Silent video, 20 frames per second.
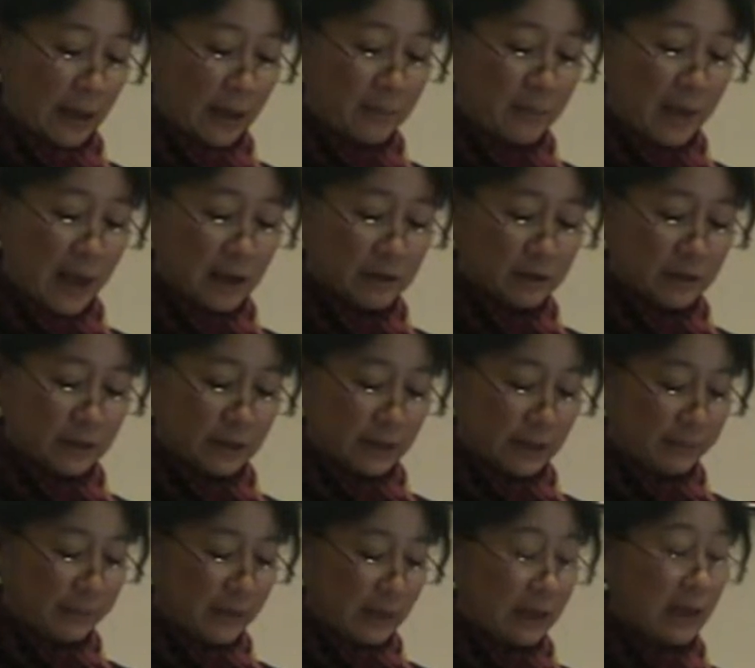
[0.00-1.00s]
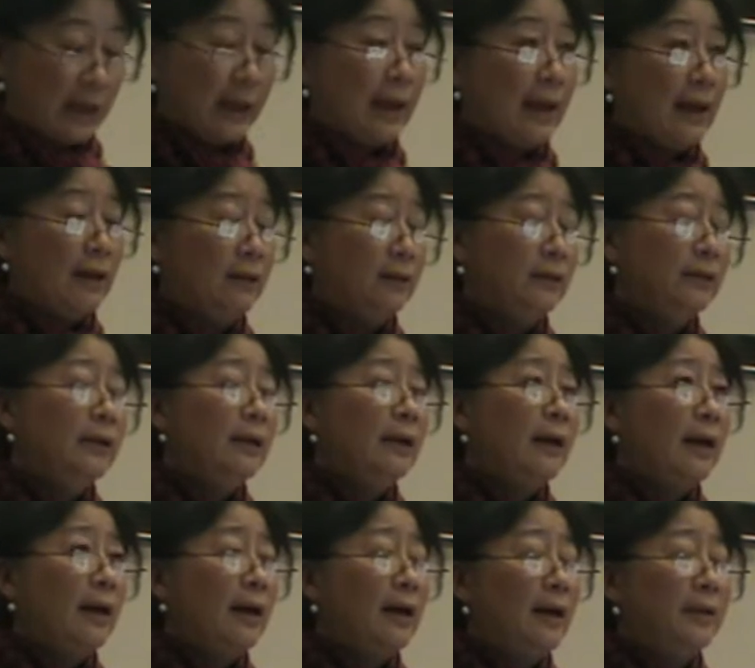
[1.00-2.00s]
about EAL
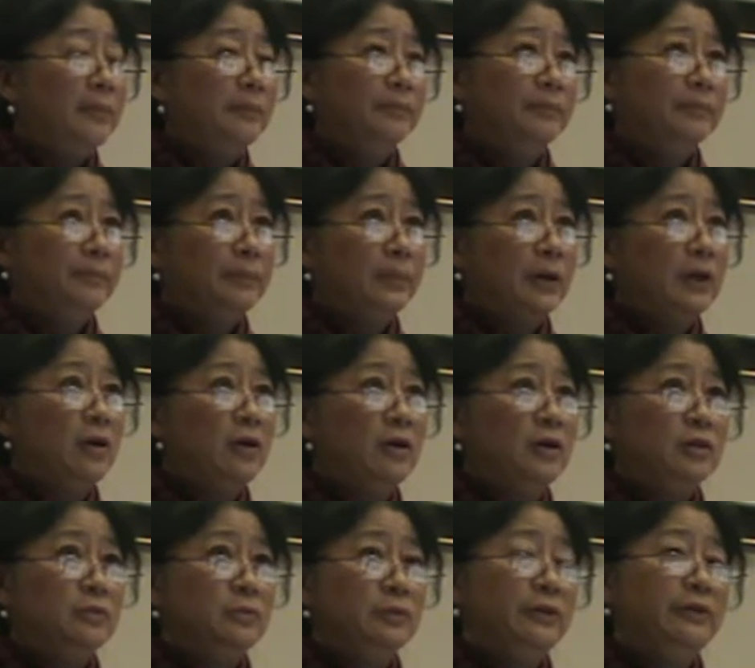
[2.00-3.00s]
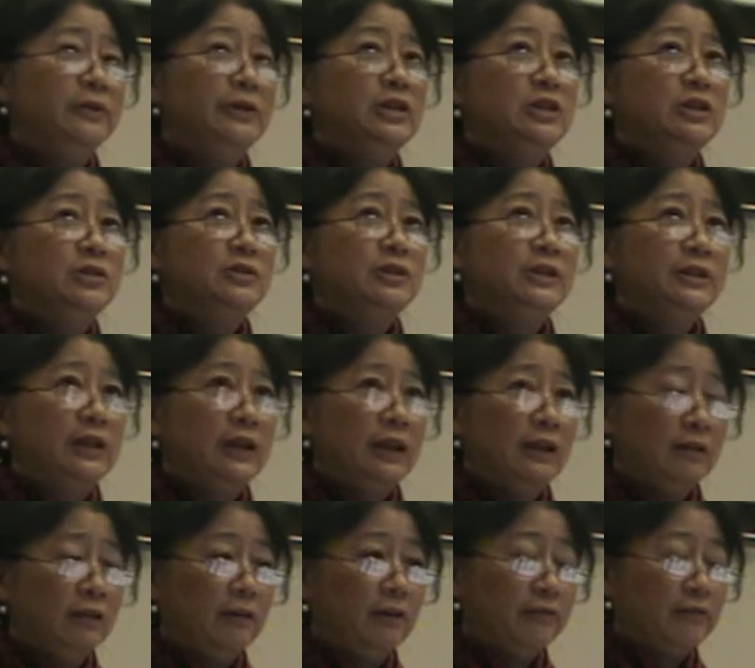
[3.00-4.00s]
because we're interested
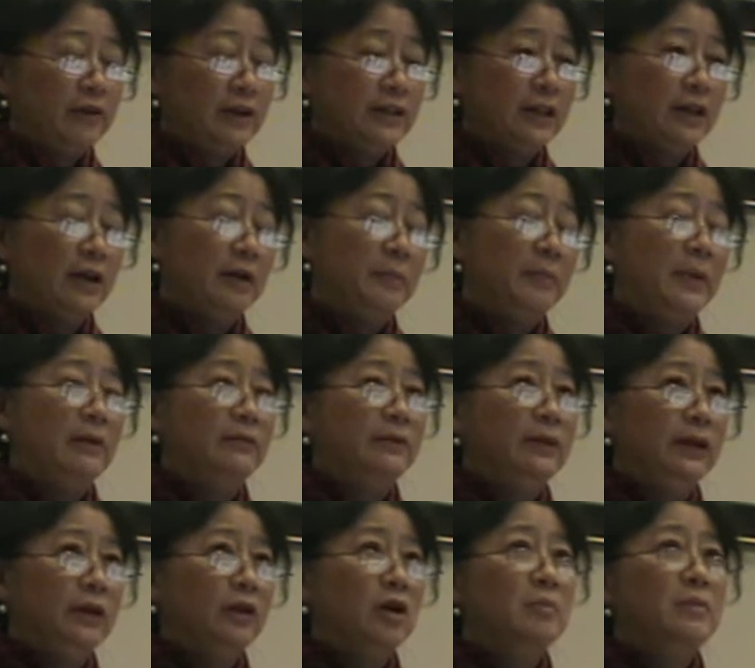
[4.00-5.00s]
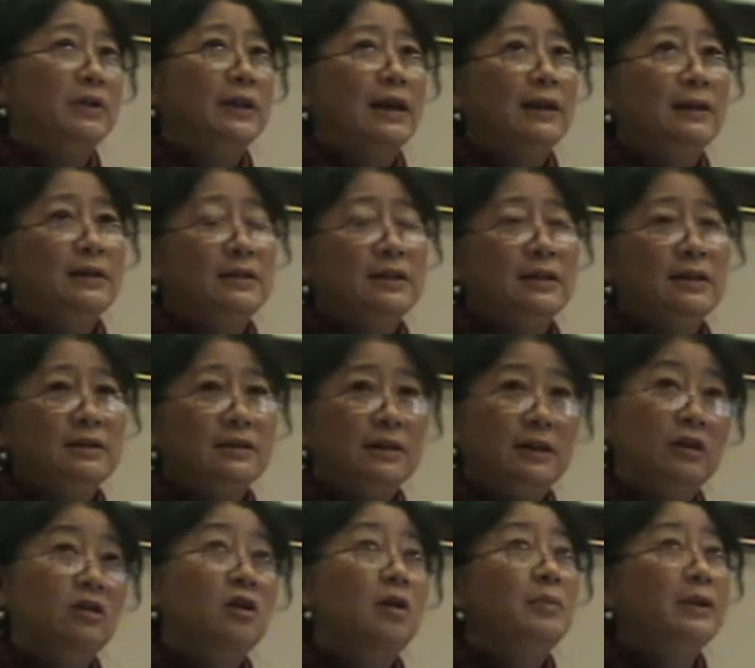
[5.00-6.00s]
in finding out about the commonalities,
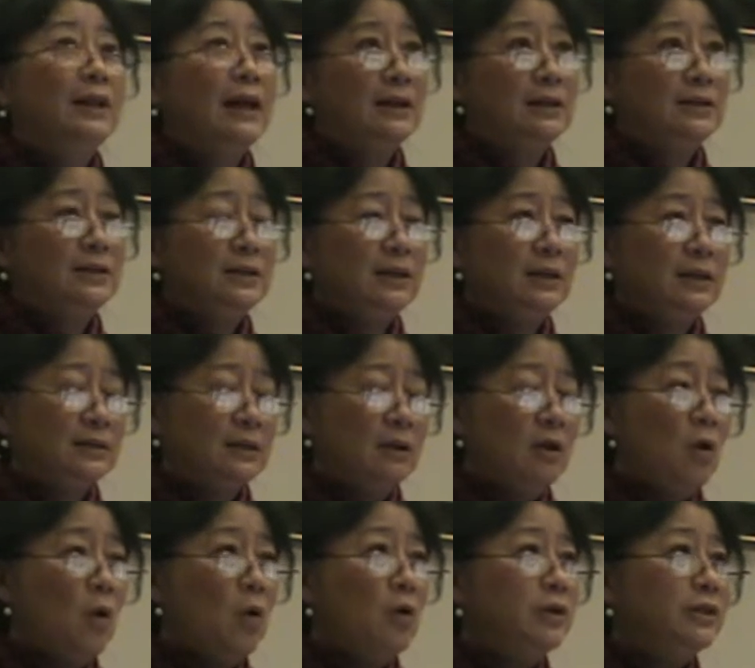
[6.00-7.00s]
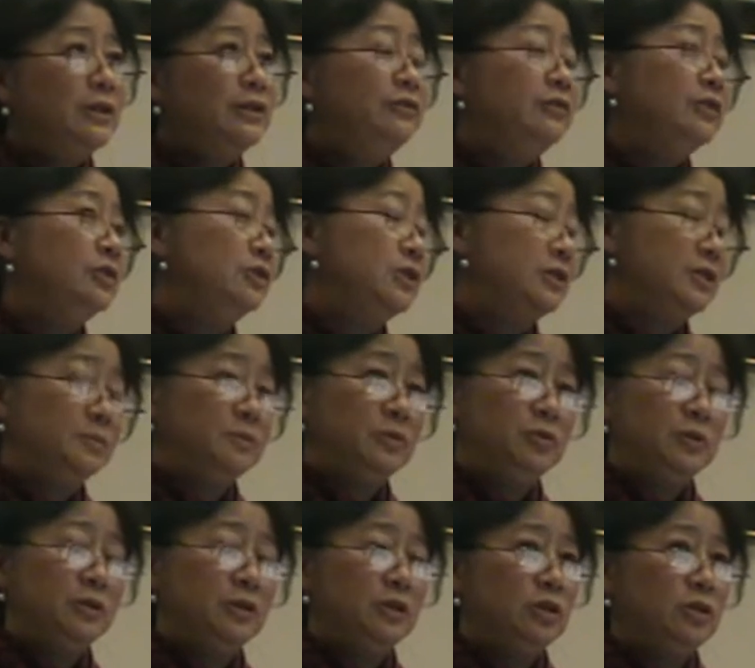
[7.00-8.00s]
any commonalities or differences
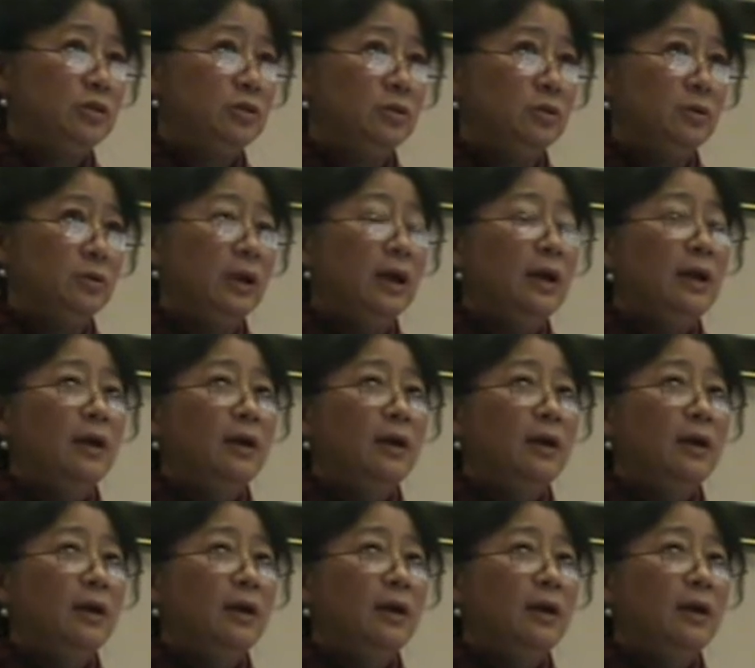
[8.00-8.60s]
between the two